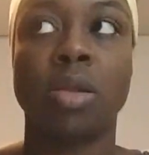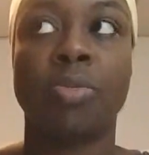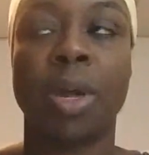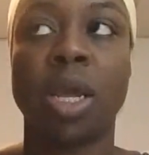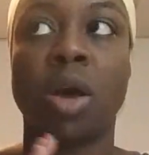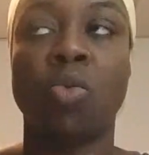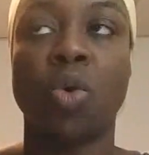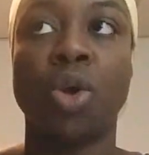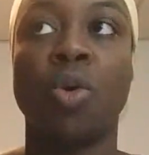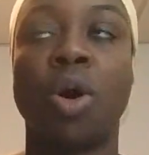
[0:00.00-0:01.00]
Depending on
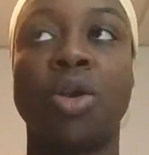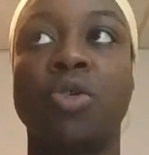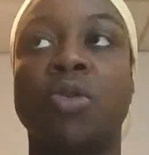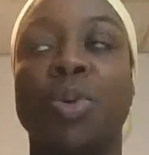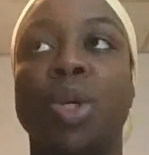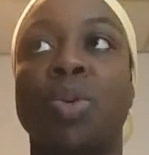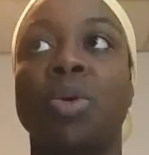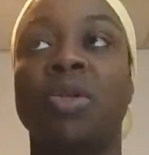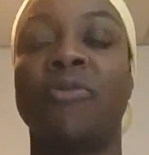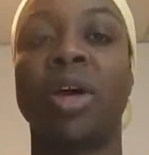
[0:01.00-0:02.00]
where you are in your
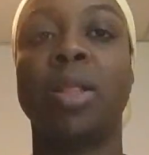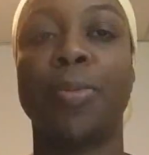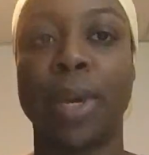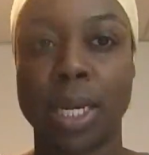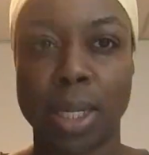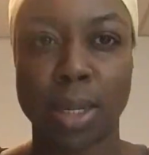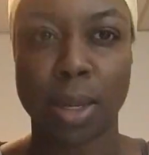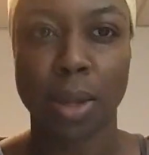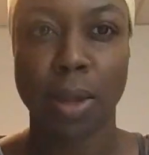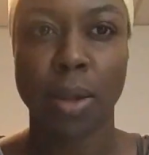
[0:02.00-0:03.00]
spiritual development
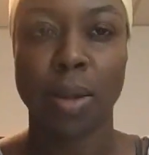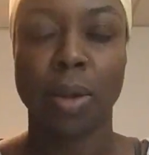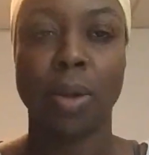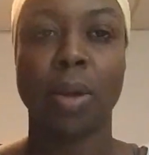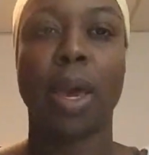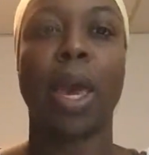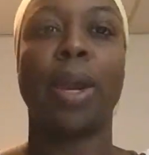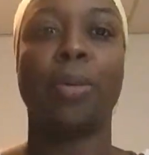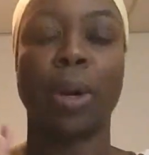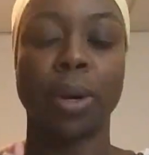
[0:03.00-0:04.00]

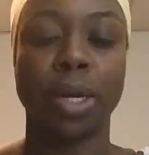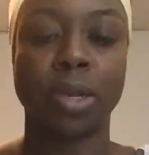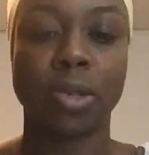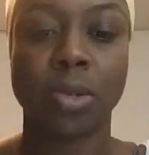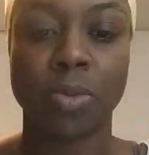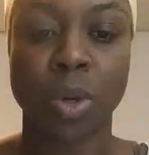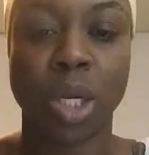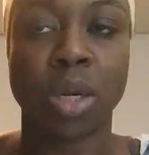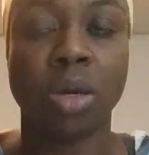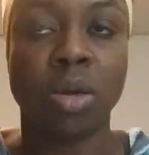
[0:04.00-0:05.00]
and awareness,
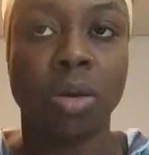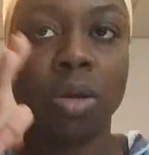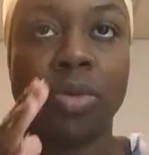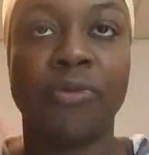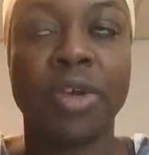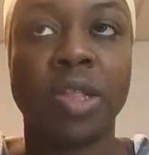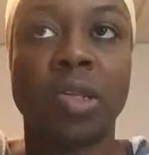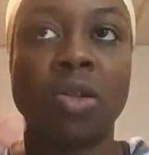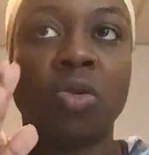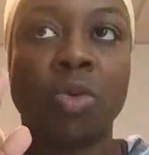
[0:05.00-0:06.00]
which feeds
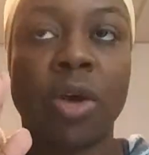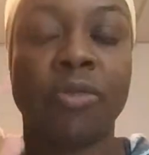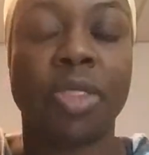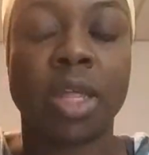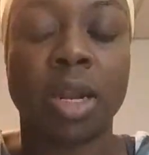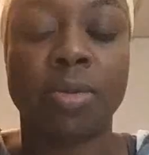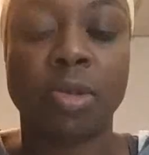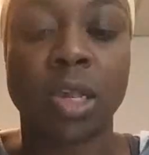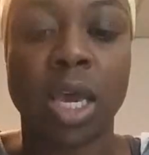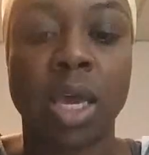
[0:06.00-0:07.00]
into everything that I'm
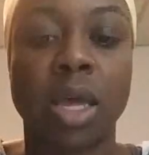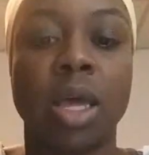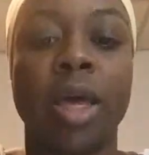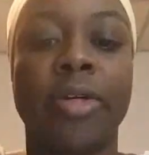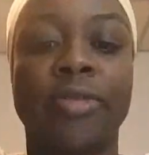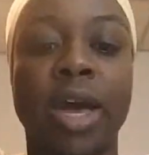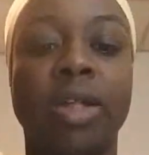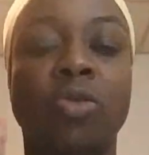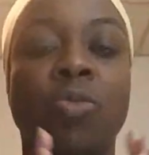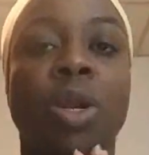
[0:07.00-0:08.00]
saying,
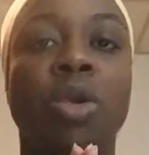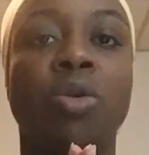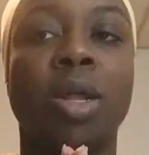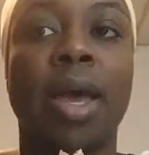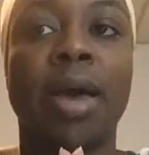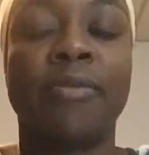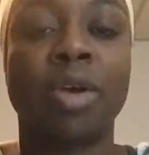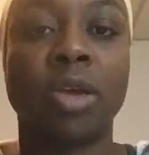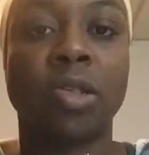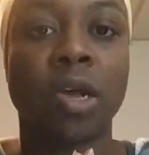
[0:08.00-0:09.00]
that's when you can have
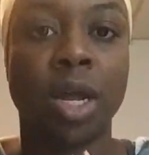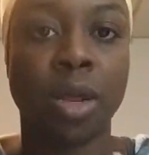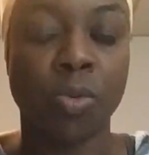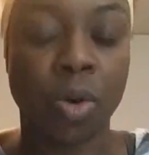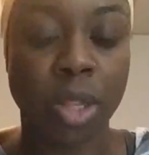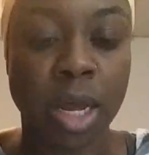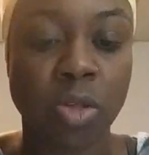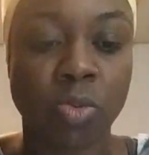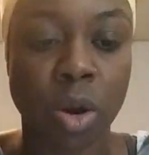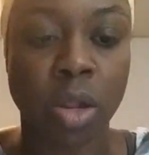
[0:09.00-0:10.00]
anxiety and worry.
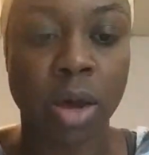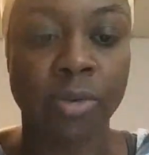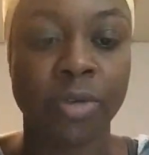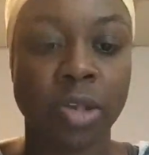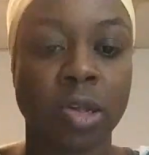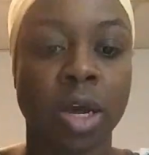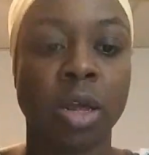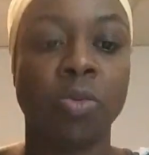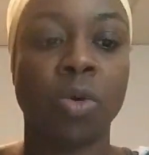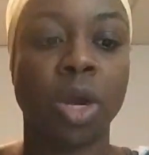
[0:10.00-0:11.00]
That's where a lot of
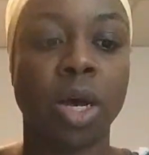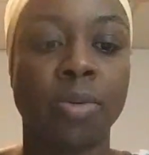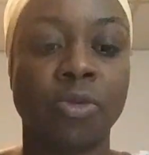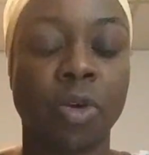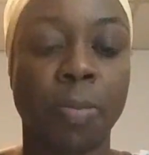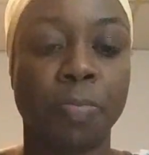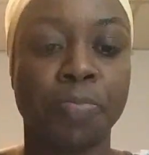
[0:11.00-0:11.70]
anxiety and worry comes from.